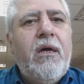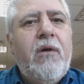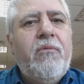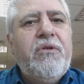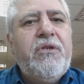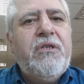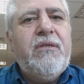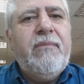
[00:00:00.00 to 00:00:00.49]

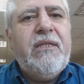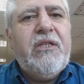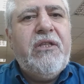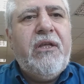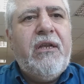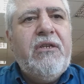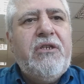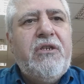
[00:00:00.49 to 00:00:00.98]
which is a
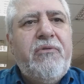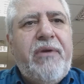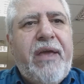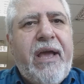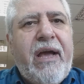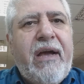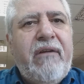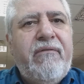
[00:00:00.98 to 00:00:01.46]
methodology
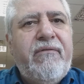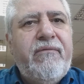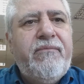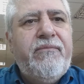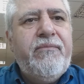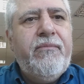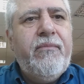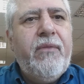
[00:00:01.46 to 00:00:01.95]
we have.
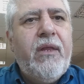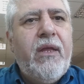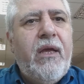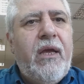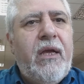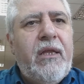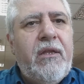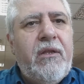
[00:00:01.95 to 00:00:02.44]

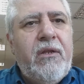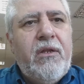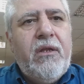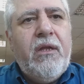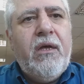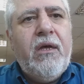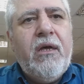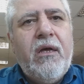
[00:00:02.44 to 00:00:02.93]

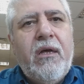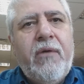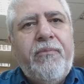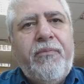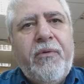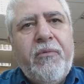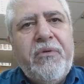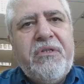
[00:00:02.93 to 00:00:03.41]
And
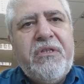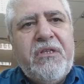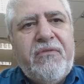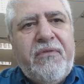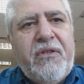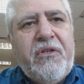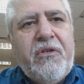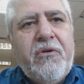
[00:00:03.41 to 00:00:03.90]
with
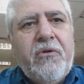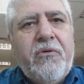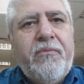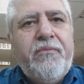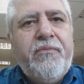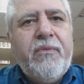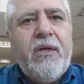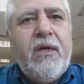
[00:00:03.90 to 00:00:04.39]
this video,
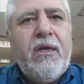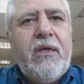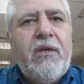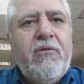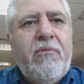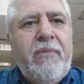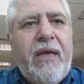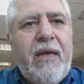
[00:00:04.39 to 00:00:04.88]

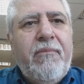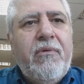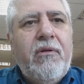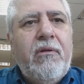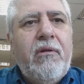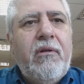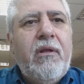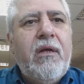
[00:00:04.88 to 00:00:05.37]
you will be
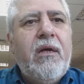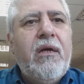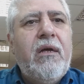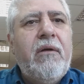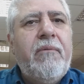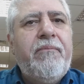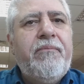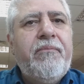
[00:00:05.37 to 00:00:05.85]

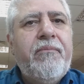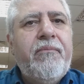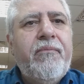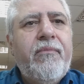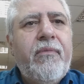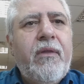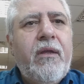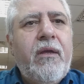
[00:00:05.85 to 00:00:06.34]
able
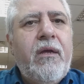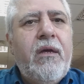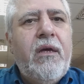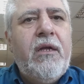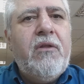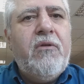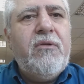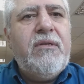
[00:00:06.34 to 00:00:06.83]

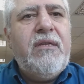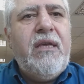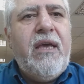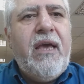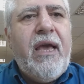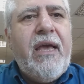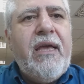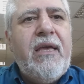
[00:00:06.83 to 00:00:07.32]
to
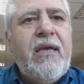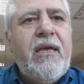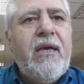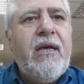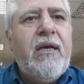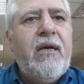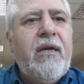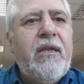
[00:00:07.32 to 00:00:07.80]

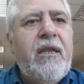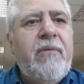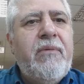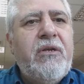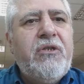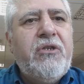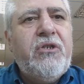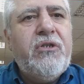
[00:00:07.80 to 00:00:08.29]
see an
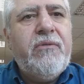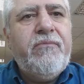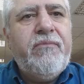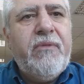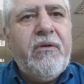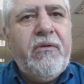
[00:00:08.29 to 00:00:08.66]
image.